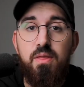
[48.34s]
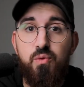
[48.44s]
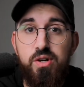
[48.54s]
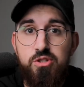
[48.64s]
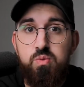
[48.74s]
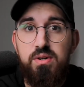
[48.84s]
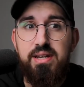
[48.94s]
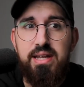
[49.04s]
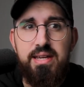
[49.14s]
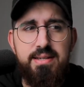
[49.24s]
The first
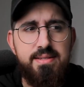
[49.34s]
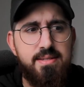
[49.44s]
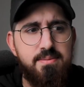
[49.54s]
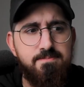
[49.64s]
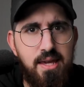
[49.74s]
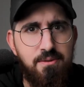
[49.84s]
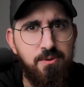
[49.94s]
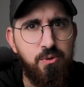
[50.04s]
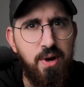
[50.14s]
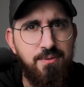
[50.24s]
one is,
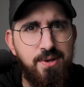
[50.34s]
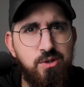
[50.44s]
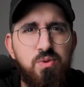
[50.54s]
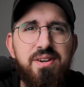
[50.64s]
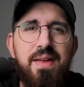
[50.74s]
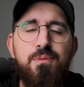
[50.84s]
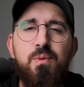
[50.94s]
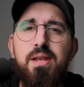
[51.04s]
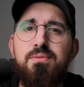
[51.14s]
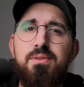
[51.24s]
if graphics were that
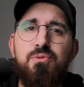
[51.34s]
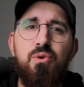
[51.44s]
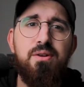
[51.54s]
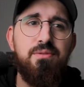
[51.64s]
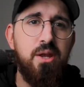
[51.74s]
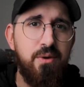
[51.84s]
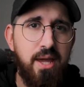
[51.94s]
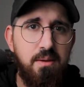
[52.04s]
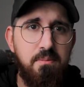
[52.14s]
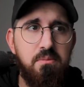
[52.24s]
relevant for a video
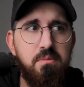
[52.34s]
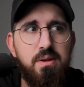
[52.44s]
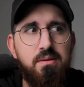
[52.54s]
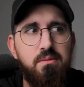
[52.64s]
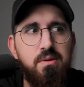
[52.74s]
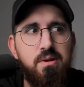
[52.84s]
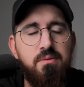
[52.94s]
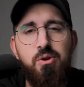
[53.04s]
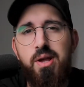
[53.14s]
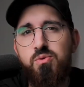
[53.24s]
game, the
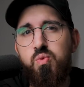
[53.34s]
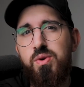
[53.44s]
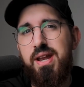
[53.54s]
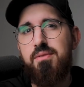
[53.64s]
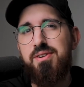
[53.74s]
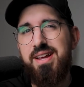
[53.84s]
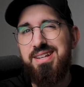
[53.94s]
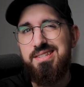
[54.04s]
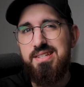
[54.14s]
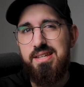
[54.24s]
video games would never
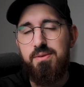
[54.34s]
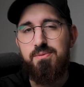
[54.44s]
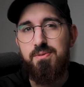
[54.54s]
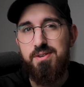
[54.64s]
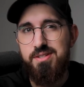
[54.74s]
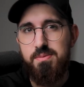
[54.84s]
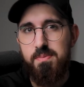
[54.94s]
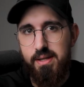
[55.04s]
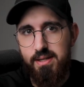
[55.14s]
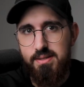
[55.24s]
exist in the first
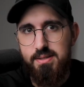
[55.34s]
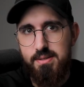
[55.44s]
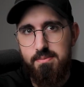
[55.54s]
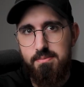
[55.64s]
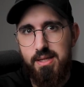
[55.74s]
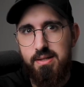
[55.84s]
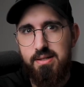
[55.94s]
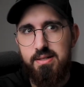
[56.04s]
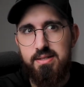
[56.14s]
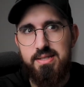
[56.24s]
place,
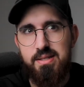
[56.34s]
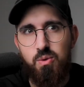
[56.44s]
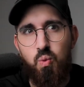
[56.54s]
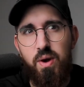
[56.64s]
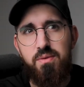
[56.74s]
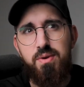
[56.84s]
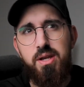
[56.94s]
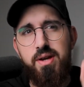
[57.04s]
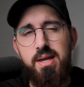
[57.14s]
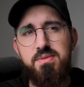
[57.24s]
because when
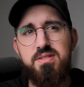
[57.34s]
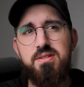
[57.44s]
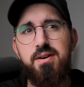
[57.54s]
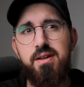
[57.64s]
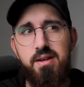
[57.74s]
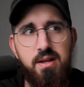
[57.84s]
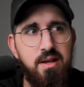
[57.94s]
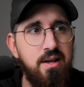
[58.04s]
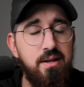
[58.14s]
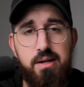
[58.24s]
video games started,
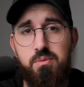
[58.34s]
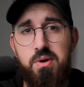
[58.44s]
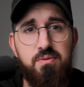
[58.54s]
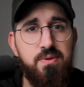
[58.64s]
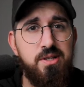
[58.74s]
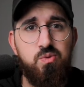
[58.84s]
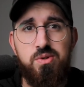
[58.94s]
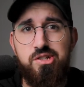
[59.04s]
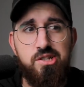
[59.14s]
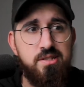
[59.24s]
the graphics
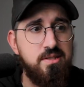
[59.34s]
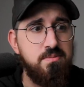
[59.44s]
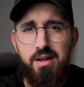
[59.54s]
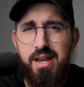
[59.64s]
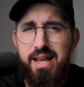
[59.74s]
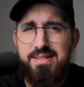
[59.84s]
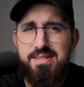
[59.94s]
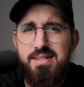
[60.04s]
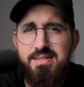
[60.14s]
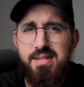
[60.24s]
were just not
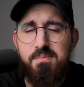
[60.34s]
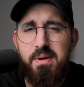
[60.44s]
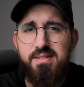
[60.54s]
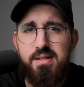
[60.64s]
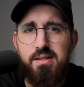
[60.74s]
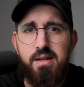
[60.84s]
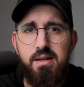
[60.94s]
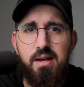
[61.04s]
existent basically.